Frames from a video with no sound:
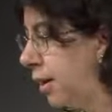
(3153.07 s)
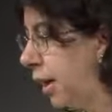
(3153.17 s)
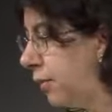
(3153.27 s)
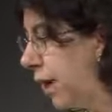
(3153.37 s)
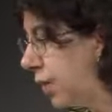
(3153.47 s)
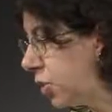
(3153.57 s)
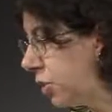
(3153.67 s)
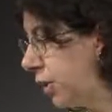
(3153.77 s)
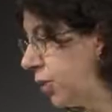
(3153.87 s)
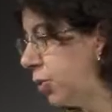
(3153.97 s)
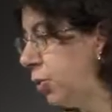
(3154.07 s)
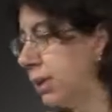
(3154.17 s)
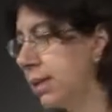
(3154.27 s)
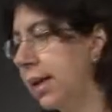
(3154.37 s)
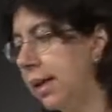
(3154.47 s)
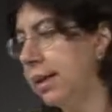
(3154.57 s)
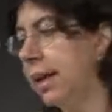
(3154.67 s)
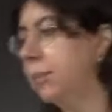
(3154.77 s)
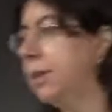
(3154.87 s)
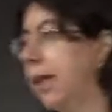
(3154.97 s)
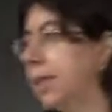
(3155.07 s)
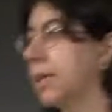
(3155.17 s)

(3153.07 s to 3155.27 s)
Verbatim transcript: The advantage of L2 is that it eliminates